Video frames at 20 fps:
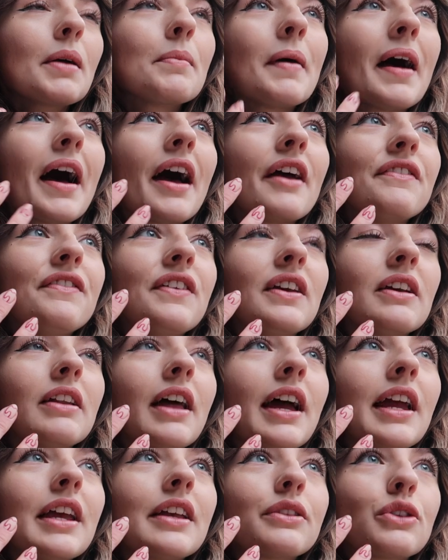But I feel
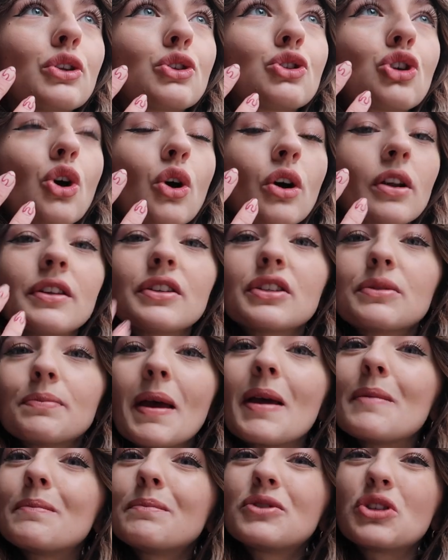like the chocolate's a
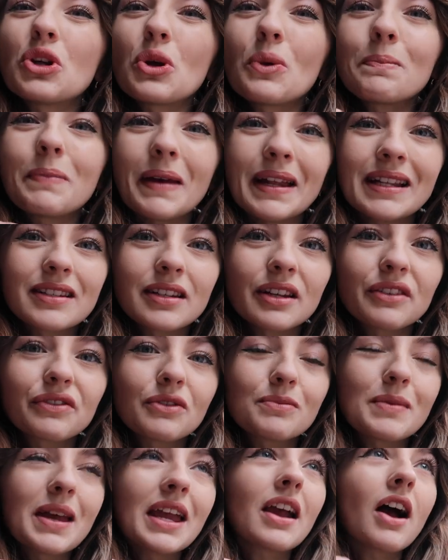bit too bitter
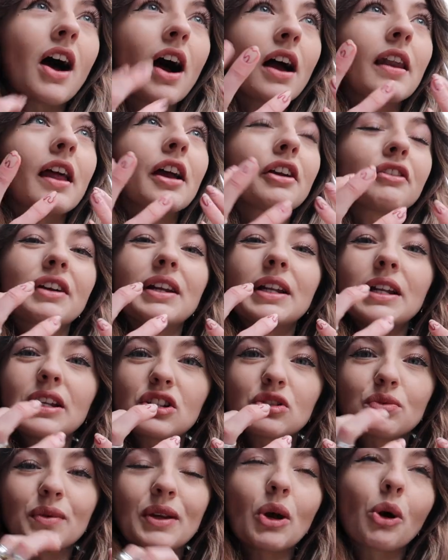for me. I like really
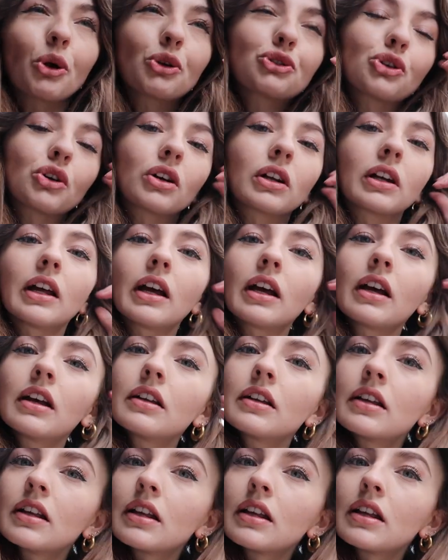sweet hot chocolates.